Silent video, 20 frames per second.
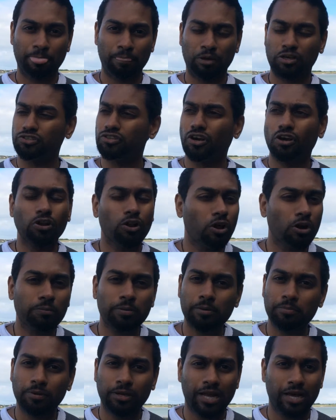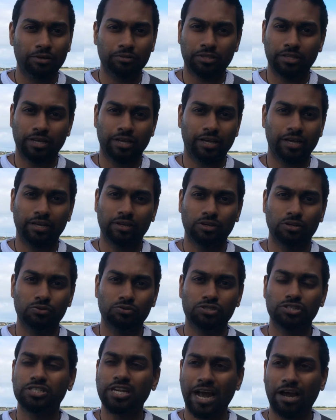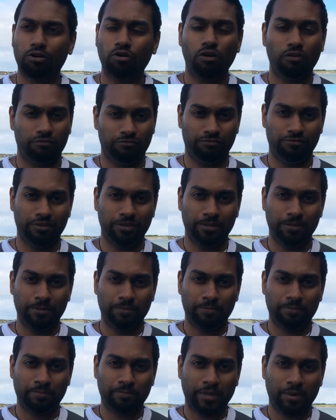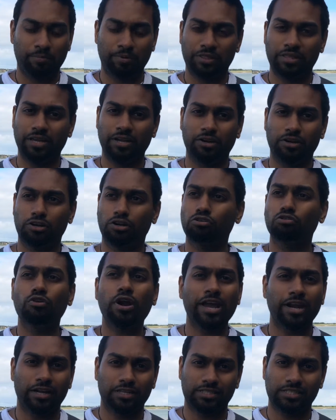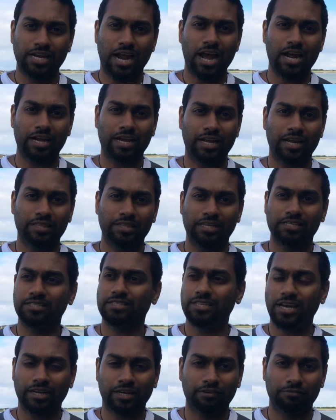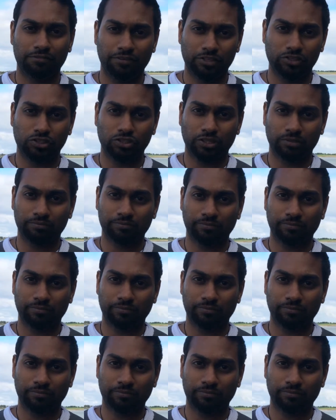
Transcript: Because there are a lot of people out there who start off, but they're great at starting and they suck at finishing.